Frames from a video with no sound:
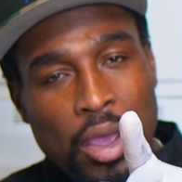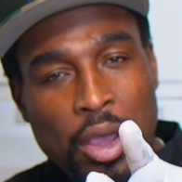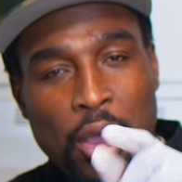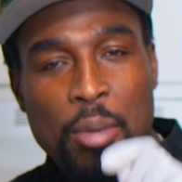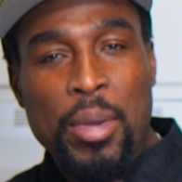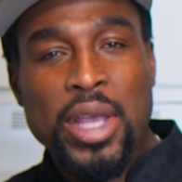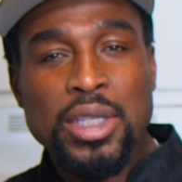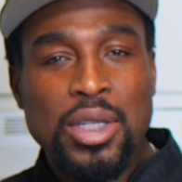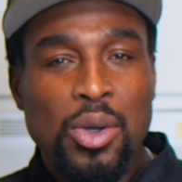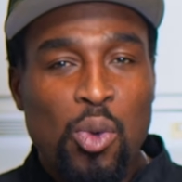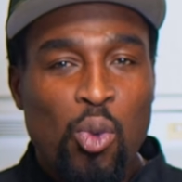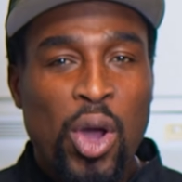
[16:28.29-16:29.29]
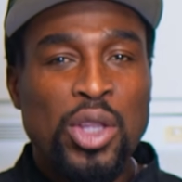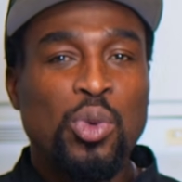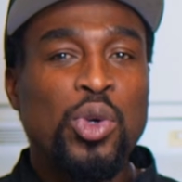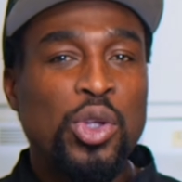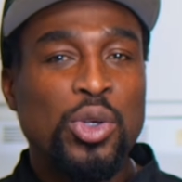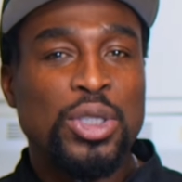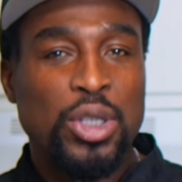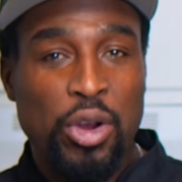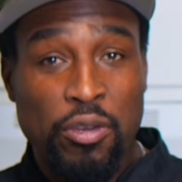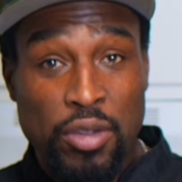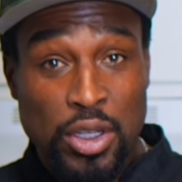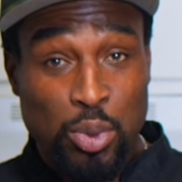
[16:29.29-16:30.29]
Comment what would you
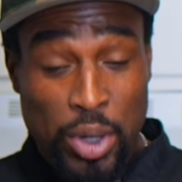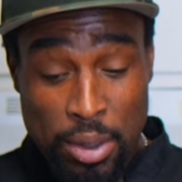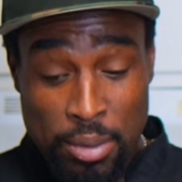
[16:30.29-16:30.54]
serve this with,